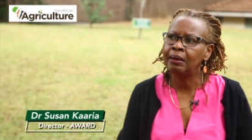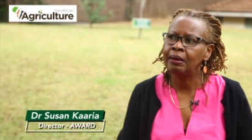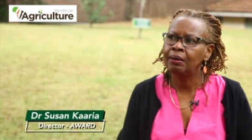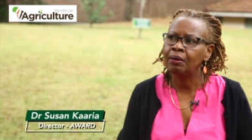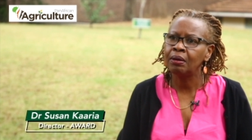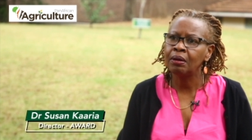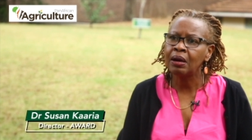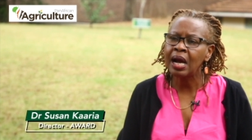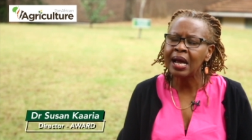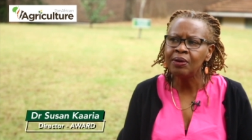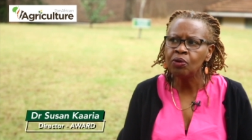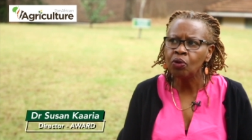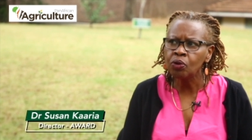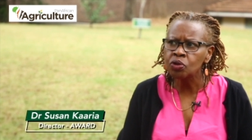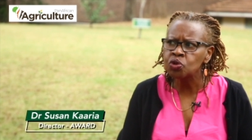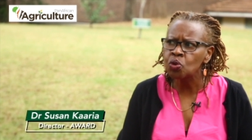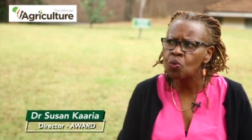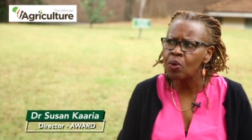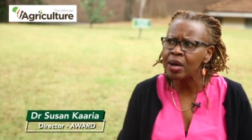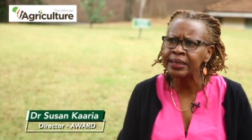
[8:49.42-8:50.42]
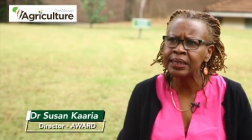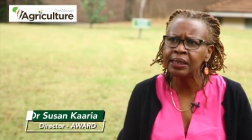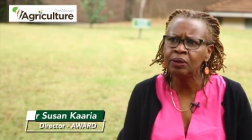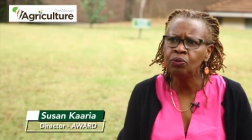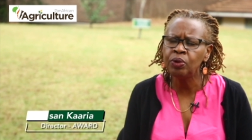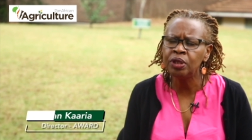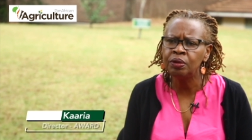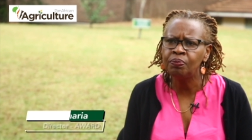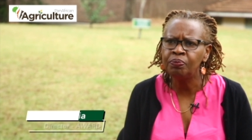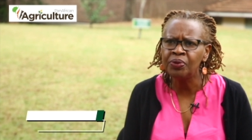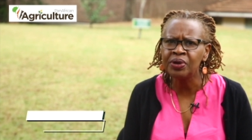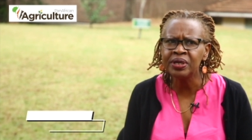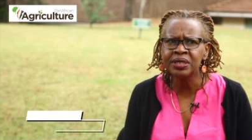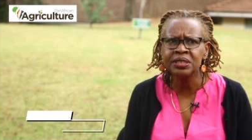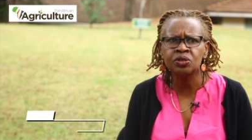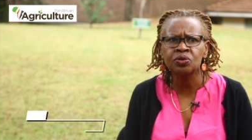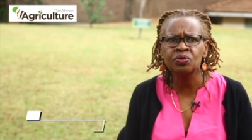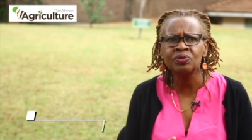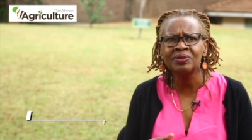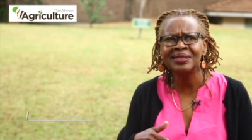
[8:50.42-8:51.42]
And also working with boys
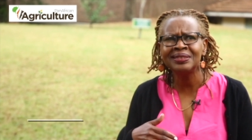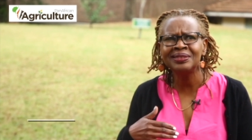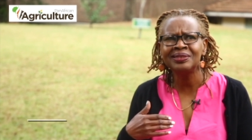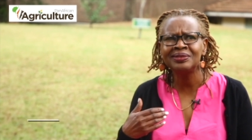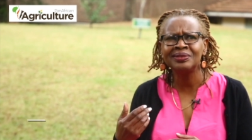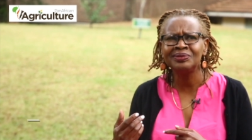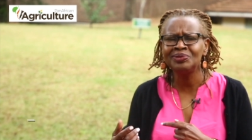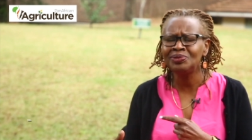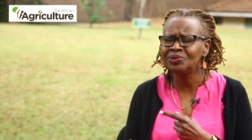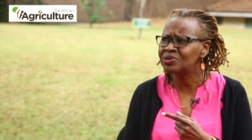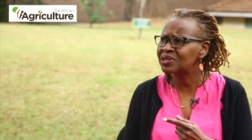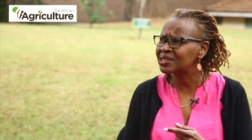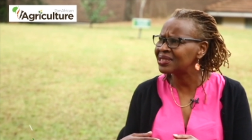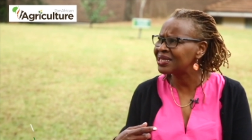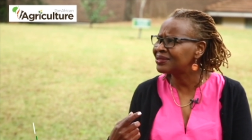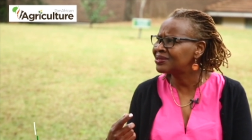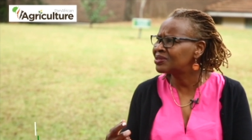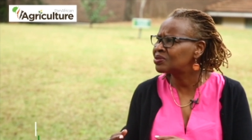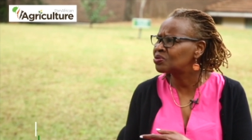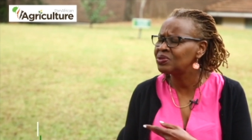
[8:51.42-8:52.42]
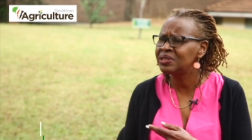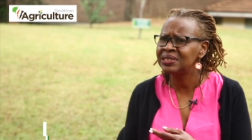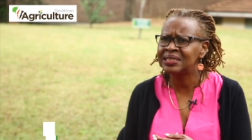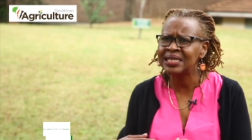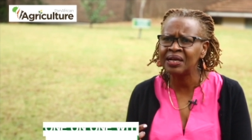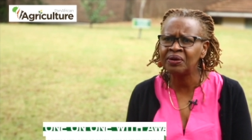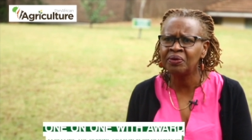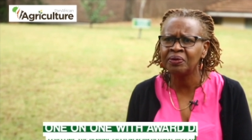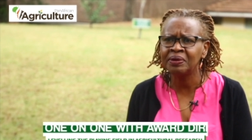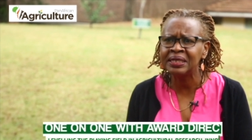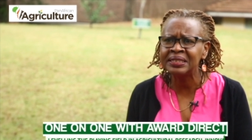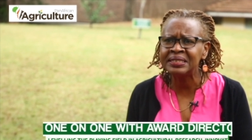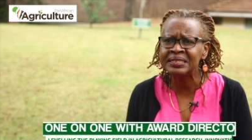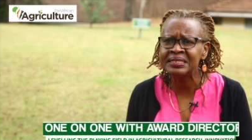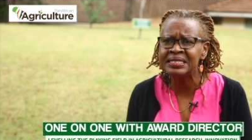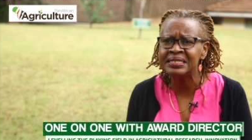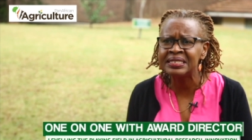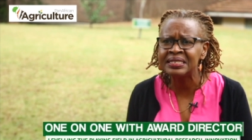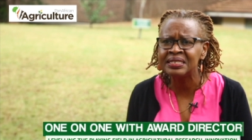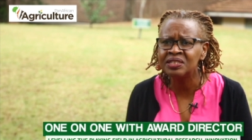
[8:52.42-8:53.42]
so that you start to interrogate
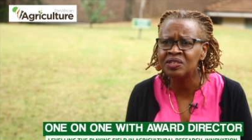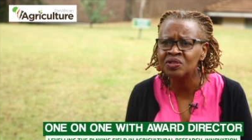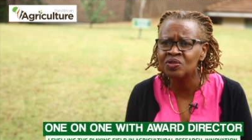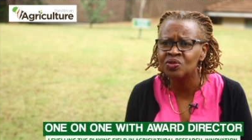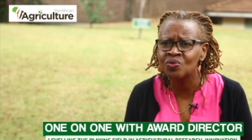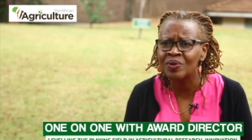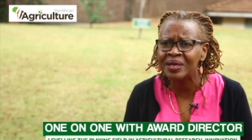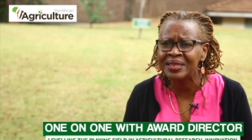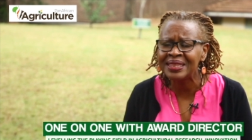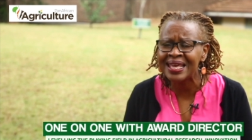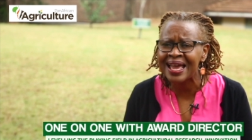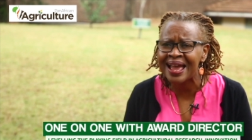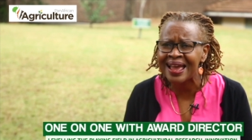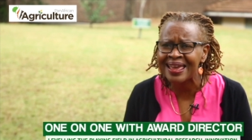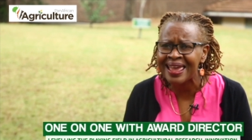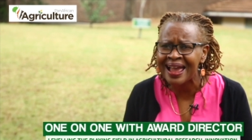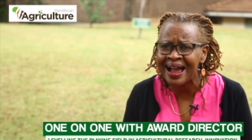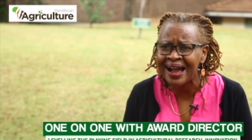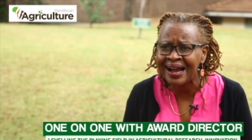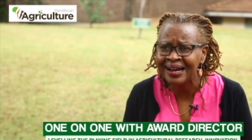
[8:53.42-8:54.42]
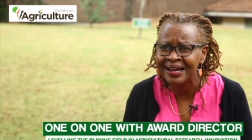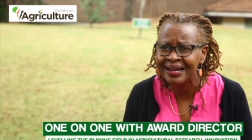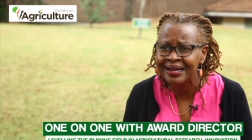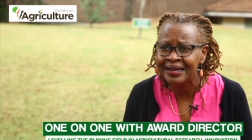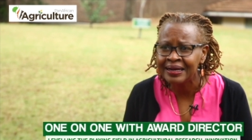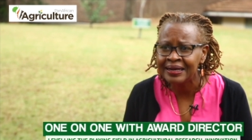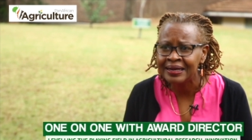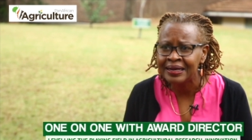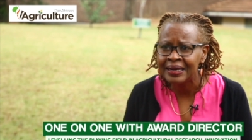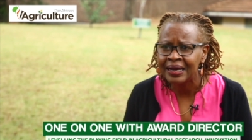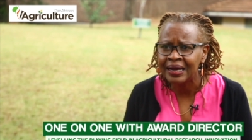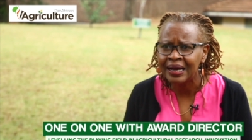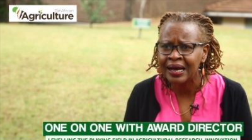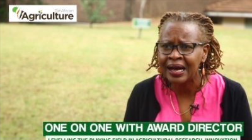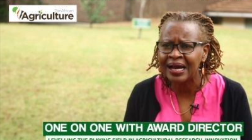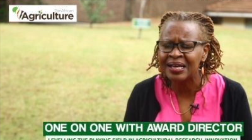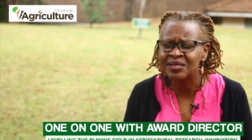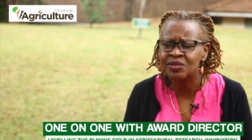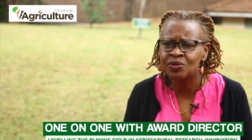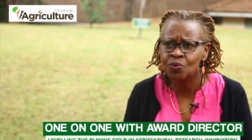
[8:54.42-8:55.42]
these issues when they are young
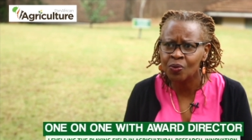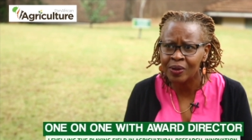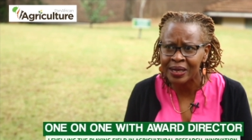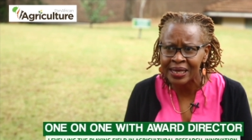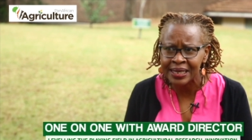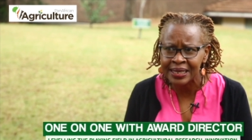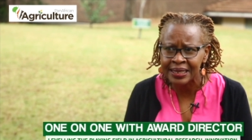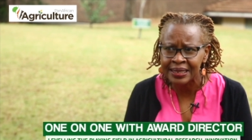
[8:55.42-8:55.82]
as well.